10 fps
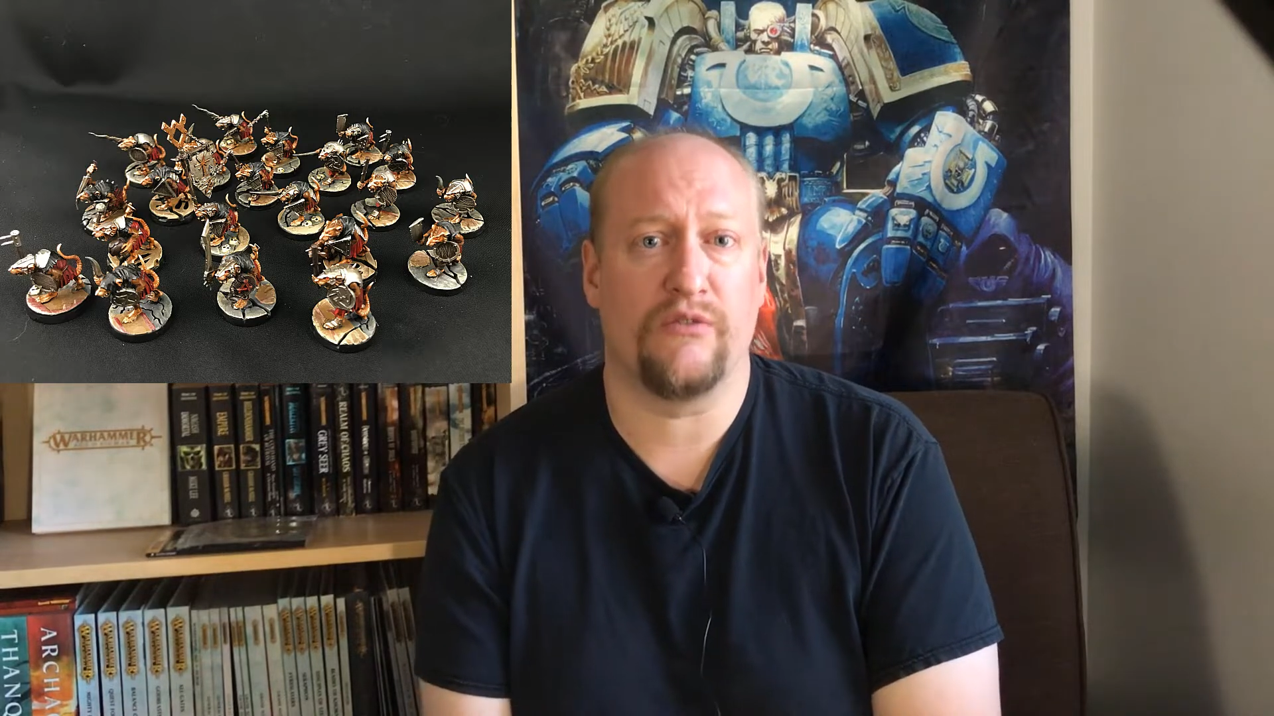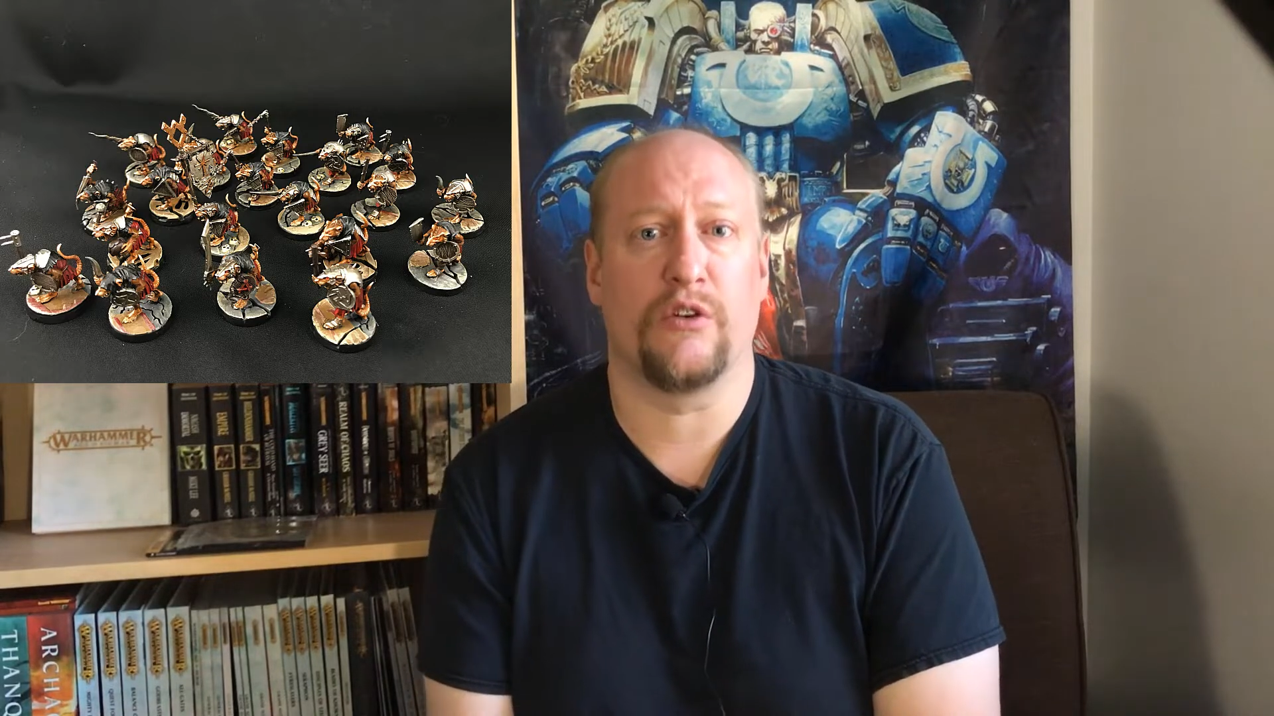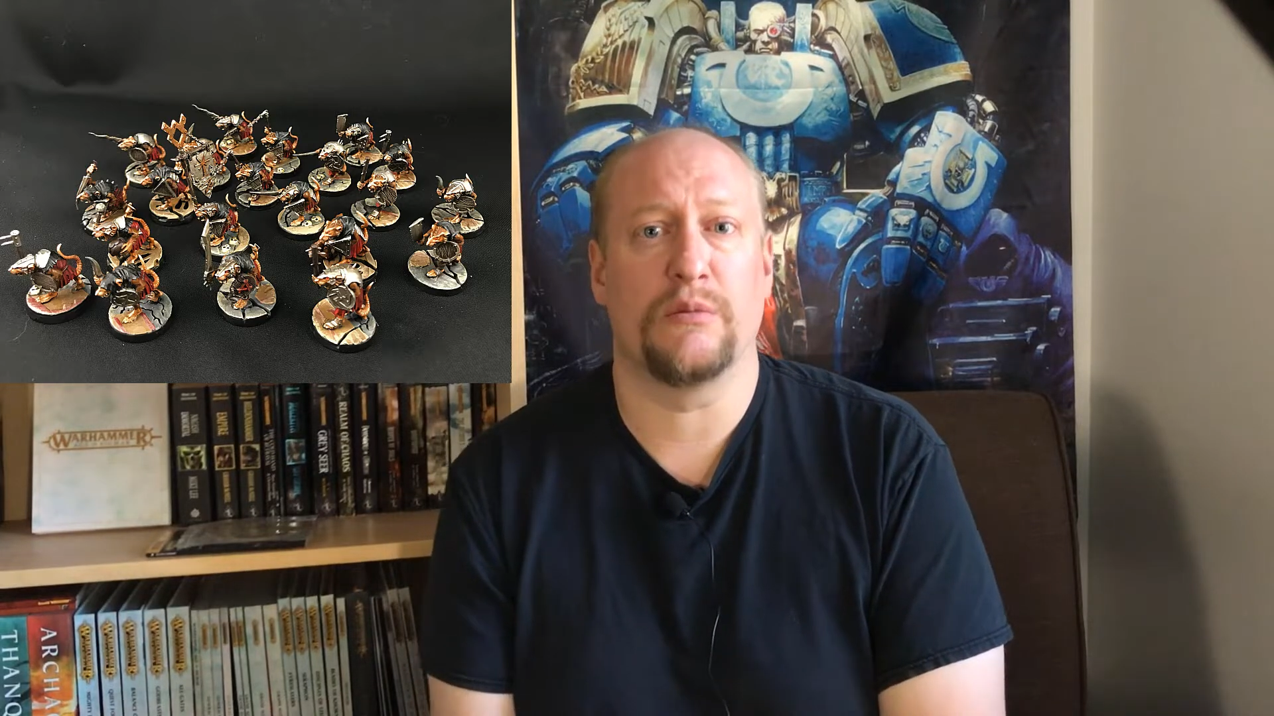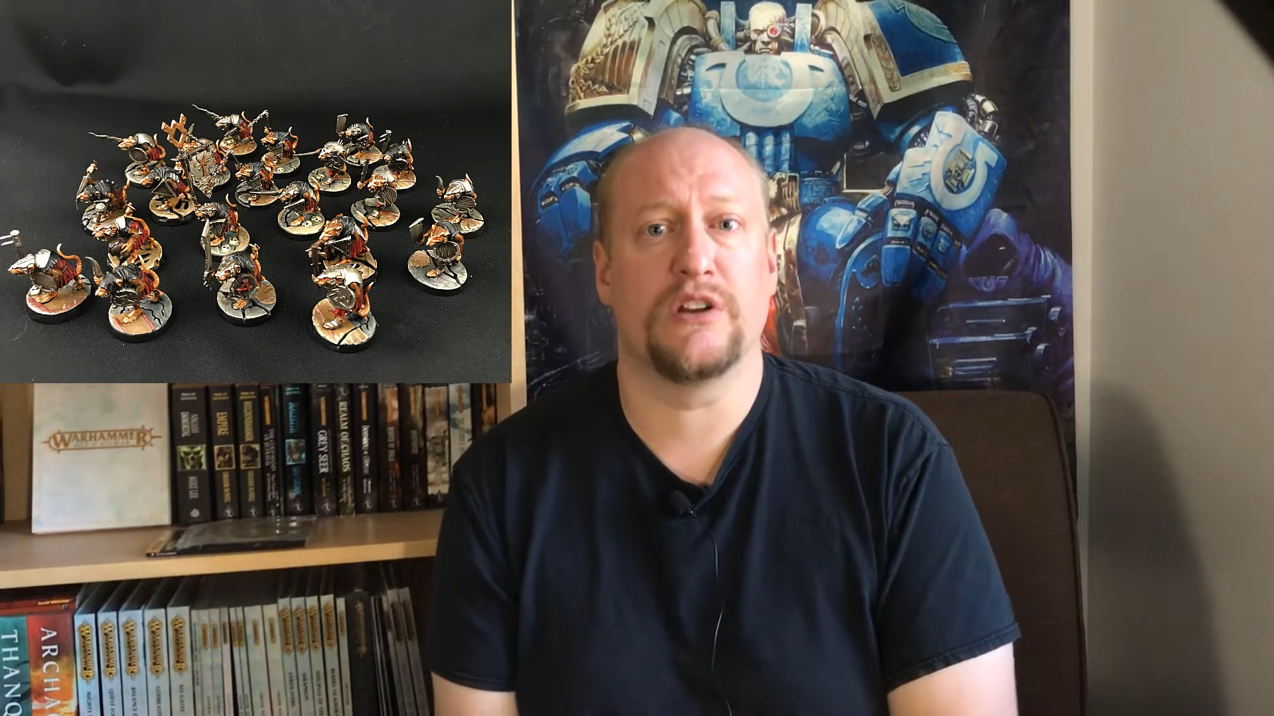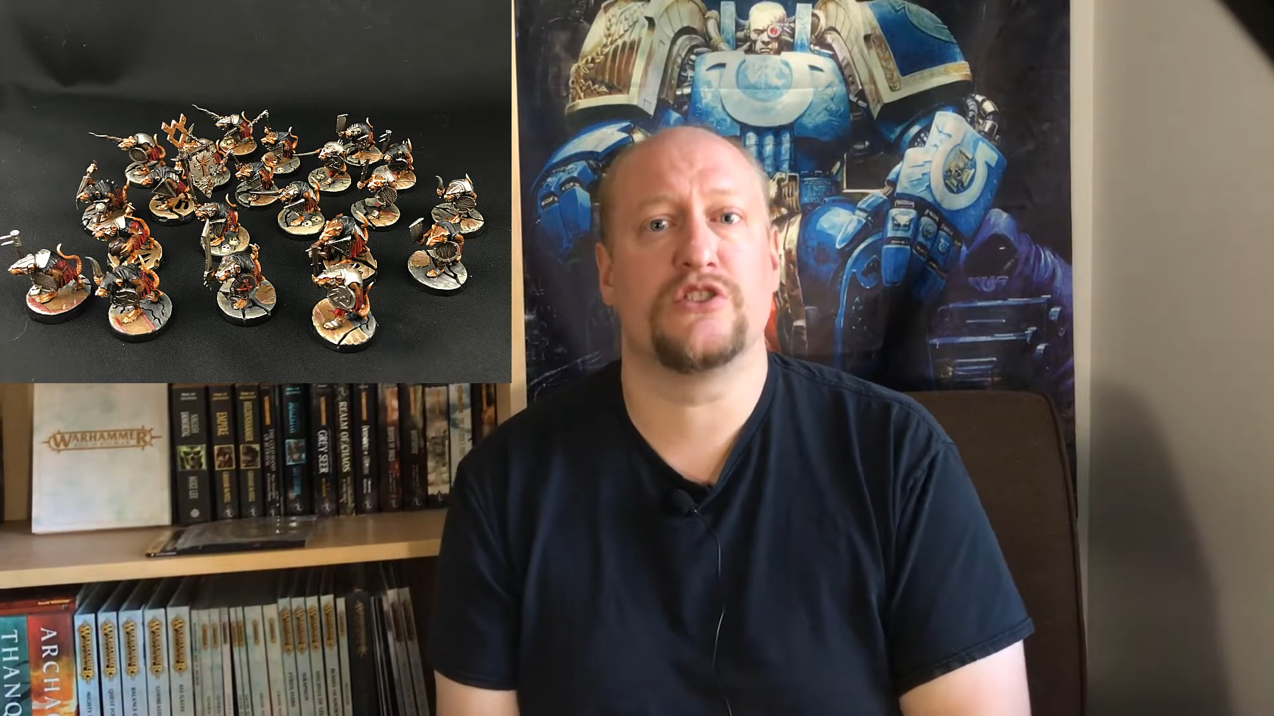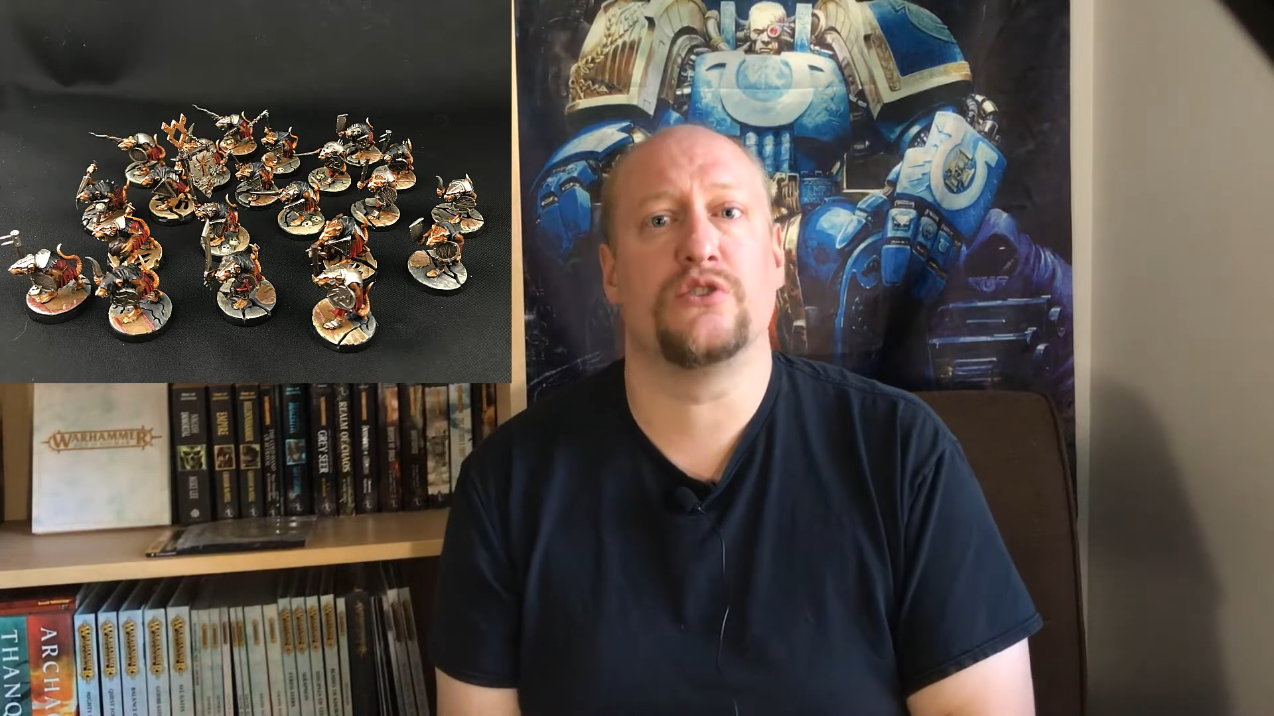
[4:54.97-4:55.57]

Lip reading: Verminous